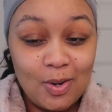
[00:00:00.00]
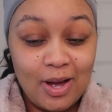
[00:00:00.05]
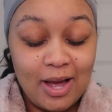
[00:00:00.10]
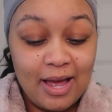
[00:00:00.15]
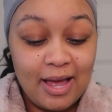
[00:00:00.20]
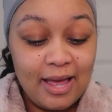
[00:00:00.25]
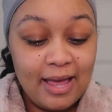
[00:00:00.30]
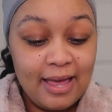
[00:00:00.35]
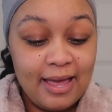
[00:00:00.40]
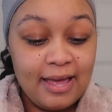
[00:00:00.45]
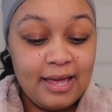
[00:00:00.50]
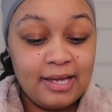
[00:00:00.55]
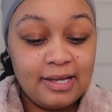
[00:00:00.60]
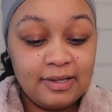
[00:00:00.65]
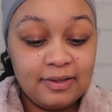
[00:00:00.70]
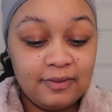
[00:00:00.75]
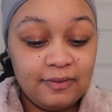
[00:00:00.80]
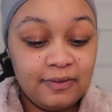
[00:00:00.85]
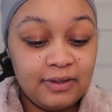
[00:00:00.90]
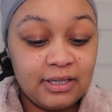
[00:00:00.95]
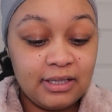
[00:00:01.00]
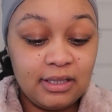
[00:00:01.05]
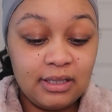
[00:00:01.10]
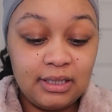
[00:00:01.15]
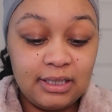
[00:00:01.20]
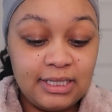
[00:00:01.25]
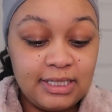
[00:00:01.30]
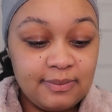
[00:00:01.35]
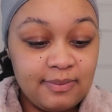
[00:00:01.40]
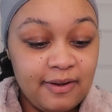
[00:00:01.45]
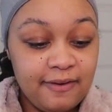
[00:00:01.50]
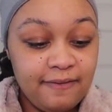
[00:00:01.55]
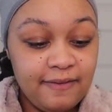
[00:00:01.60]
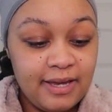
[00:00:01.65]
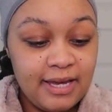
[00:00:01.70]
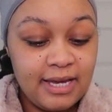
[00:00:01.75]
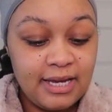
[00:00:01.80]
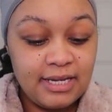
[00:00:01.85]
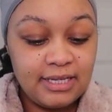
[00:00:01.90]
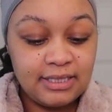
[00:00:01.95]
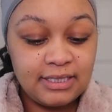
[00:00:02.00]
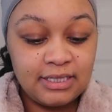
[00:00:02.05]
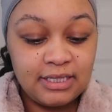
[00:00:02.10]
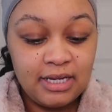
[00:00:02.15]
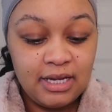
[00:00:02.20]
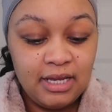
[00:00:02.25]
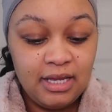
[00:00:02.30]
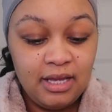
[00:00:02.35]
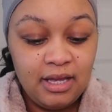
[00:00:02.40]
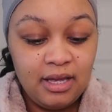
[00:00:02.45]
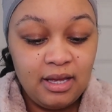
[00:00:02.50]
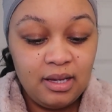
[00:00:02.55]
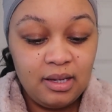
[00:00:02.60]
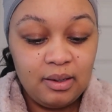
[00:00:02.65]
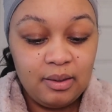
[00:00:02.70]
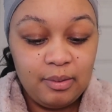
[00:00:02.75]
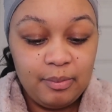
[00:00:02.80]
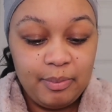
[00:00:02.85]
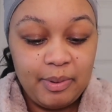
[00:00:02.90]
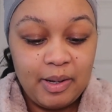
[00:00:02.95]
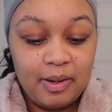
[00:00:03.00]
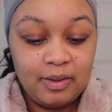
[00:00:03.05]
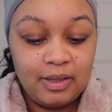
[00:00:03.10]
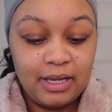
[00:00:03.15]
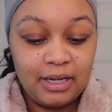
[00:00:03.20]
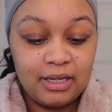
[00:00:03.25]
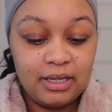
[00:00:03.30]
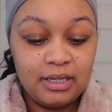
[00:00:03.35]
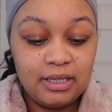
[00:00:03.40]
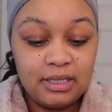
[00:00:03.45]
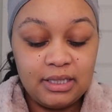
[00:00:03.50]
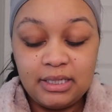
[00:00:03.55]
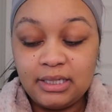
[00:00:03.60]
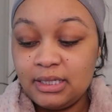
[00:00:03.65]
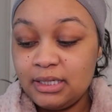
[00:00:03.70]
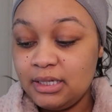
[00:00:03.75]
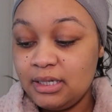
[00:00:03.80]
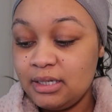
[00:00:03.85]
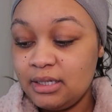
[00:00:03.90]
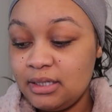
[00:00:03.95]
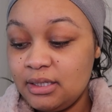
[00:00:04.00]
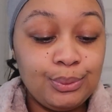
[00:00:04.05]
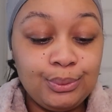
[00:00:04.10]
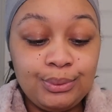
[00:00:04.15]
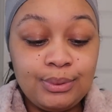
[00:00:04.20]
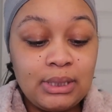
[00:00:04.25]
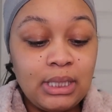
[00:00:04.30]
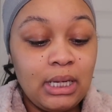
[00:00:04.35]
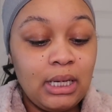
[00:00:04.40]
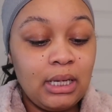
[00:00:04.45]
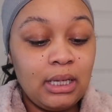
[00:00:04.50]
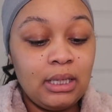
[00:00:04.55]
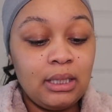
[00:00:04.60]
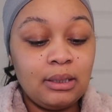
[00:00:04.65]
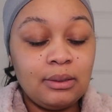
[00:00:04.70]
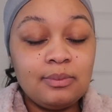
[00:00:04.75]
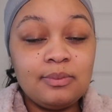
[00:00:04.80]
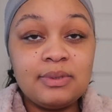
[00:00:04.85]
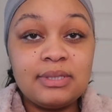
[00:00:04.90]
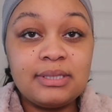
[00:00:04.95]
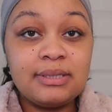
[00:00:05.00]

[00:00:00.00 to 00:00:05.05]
I have cleansed my face about like a good 2 times.